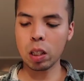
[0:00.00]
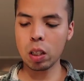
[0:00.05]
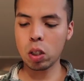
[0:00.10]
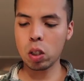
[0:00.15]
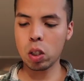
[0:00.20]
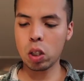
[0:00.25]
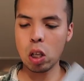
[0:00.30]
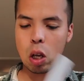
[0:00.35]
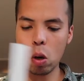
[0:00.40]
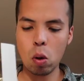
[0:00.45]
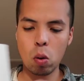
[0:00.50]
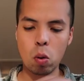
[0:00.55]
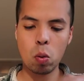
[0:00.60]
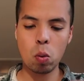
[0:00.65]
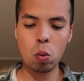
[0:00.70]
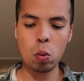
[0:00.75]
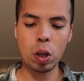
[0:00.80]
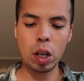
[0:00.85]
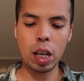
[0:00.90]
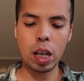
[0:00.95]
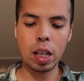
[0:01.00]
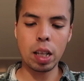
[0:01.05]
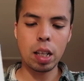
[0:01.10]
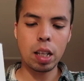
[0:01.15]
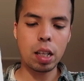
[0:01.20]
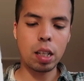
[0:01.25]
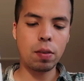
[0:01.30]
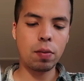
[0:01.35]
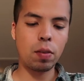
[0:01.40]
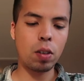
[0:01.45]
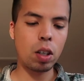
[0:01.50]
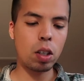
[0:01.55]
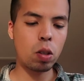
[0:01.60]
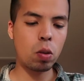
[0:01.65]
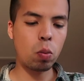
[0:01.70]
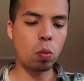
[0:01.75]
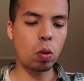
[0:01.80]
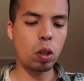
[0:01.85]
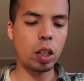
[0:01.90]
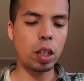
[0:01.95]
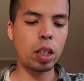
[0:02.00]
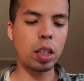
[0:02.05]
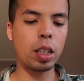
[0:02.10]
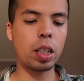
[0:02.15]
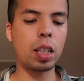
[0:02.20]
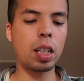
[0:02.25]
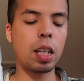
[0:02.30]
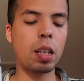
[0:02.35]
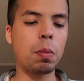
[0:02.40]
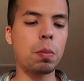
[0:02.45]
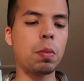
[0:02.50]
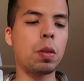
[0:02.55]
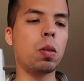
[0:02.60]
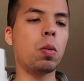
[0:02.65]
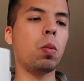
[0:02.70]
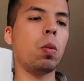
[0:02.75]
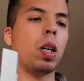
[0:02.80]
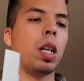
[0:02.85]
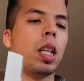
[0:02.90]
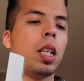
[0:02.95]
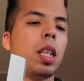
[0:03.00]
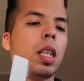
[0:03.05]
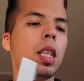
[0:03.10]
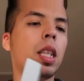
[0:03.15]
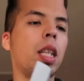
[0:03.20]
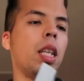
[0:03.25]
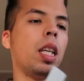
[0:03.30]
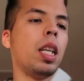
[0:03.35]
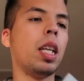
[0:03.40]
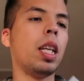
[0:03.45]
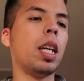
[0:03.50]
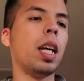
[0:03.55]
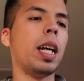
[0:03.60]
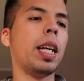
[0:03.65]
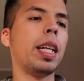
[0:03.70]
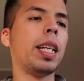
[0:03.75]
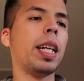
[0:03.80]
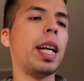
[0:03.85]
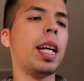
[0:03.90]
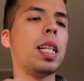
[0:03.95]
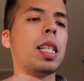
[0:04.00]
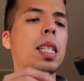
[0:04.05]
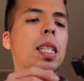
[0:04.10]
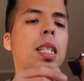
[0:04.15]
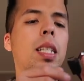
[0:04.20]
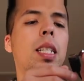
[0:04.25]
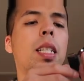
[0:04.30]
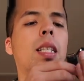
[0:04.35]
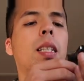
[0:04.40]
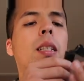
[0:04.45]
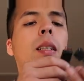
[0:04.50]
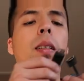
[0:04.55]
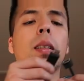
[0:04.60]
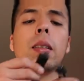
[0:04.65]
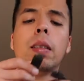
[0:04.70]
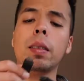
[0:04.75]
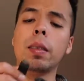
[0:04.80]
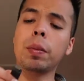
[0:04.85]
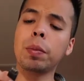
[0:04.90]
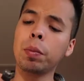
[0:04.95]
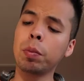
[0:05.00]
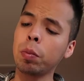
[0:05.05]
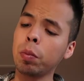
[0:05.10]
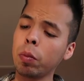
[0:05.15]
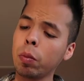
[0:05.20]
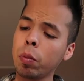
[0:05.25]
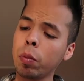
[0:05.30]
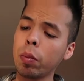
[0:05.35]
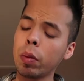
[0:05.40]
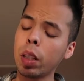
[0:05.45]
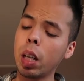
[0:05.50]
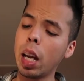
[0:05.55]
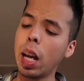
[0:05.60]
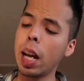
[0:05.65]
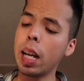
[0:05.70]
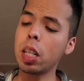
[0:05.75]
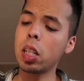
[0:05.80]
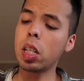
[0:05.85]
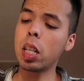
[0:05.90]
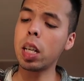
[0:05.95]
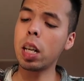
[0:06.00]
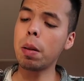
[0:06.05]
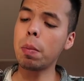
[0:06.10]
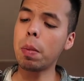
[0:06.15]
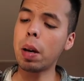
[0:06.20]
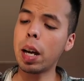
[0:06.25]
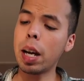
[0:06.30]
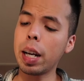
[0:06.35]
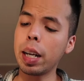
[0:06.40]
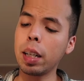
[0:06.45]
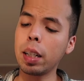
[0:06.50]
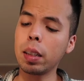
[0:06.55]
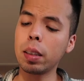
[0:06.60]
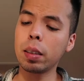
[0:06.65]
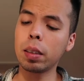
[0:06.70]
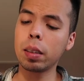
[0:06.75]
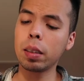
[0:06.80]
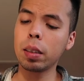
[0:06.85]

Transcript: So in this first one comes with the, I guess, HDMI